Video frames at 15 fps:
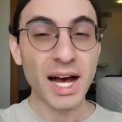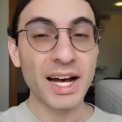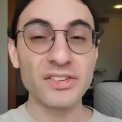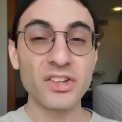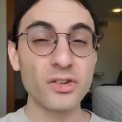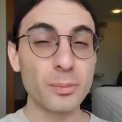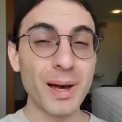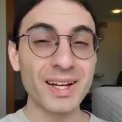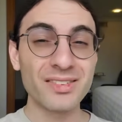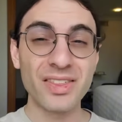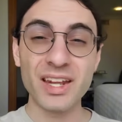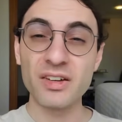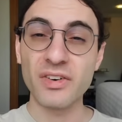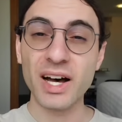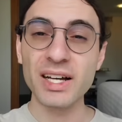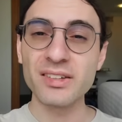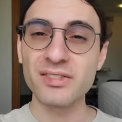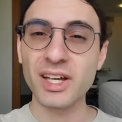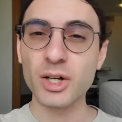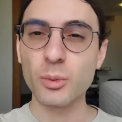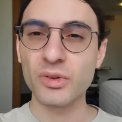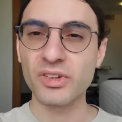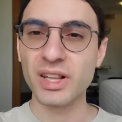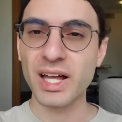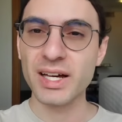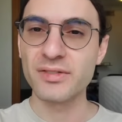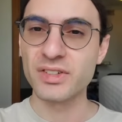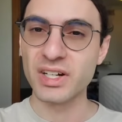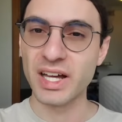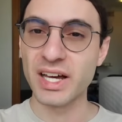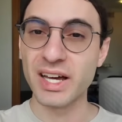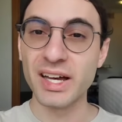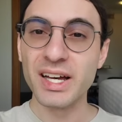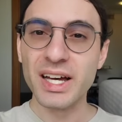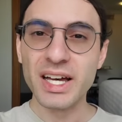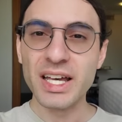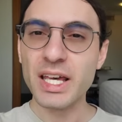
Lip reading: I suspect that if Einstein was alive today,